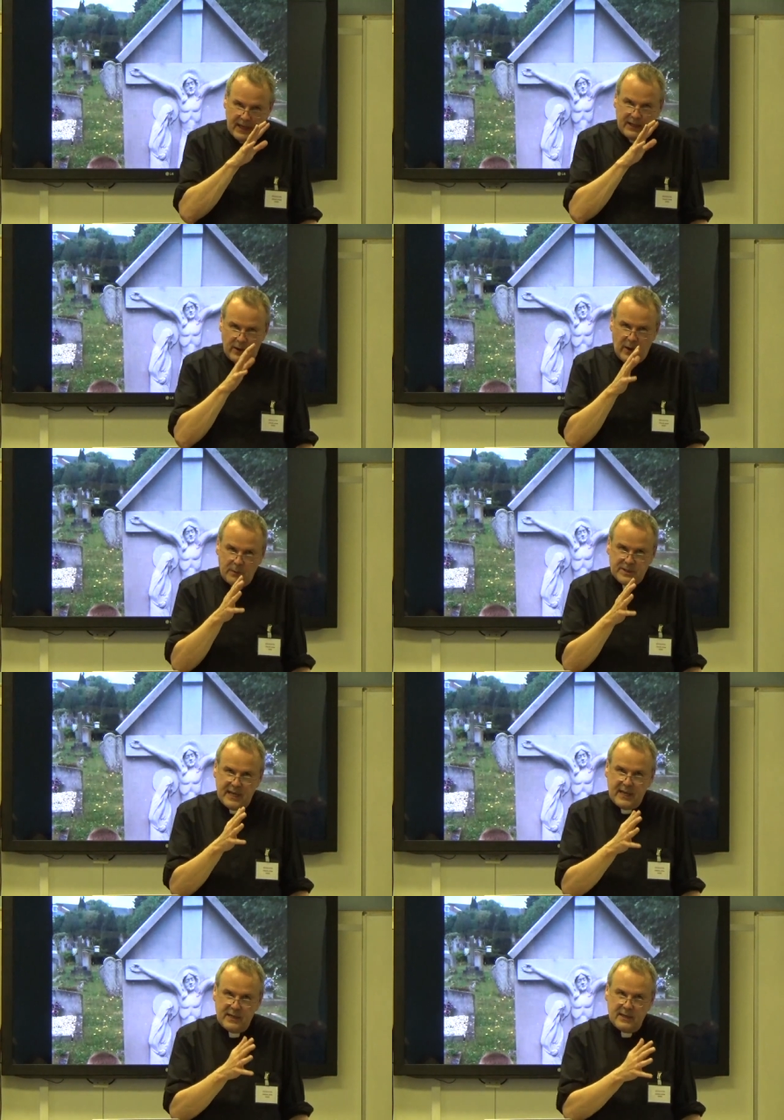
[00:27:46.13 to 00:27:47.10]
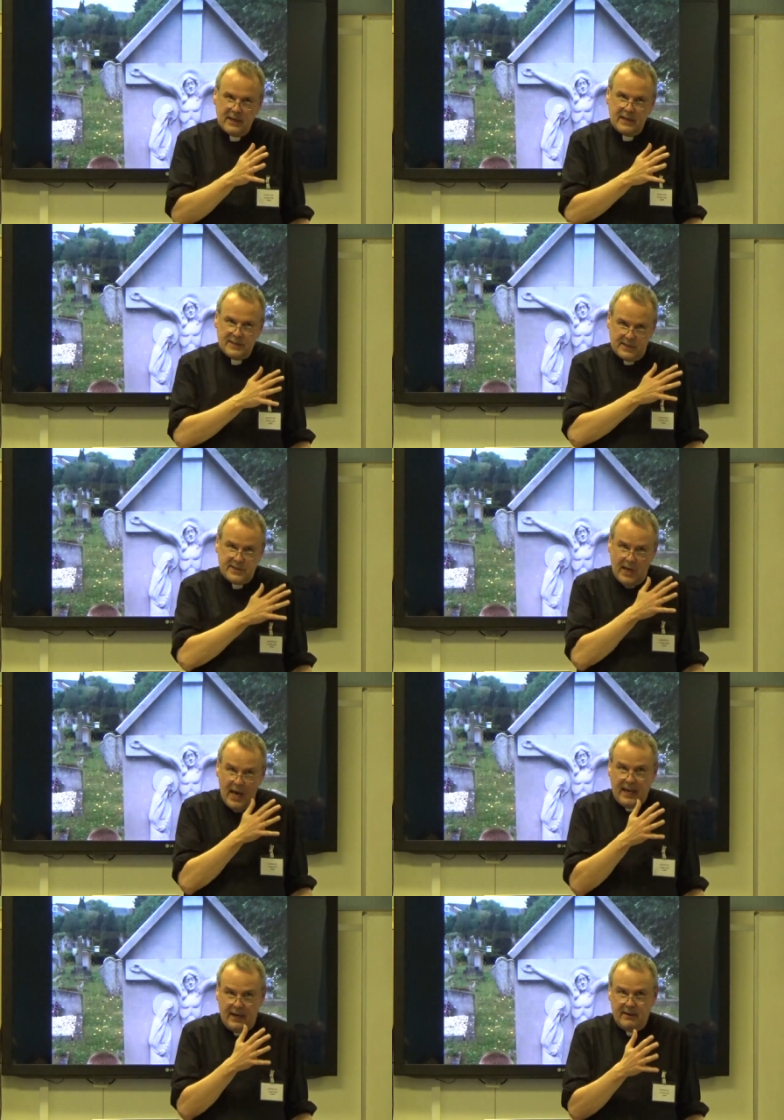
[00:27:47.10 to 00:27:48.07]
you know, I would say there's a
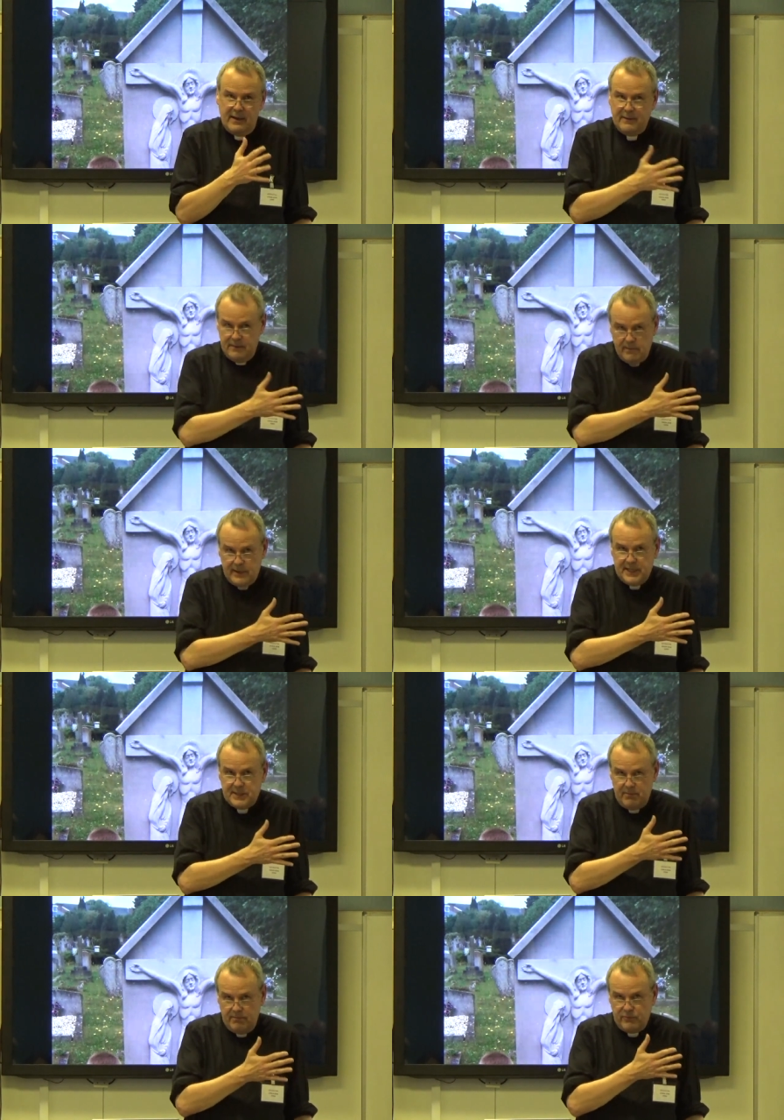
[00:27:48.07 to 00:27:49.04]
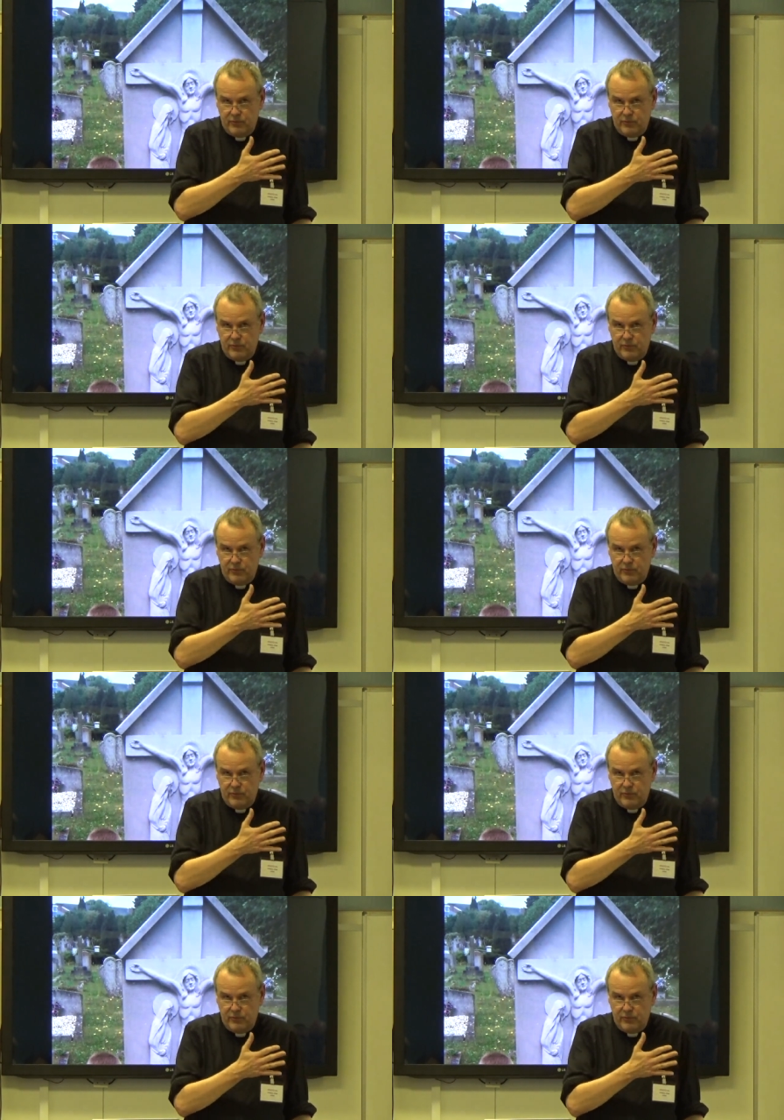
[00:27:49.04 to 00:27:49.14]
sign in these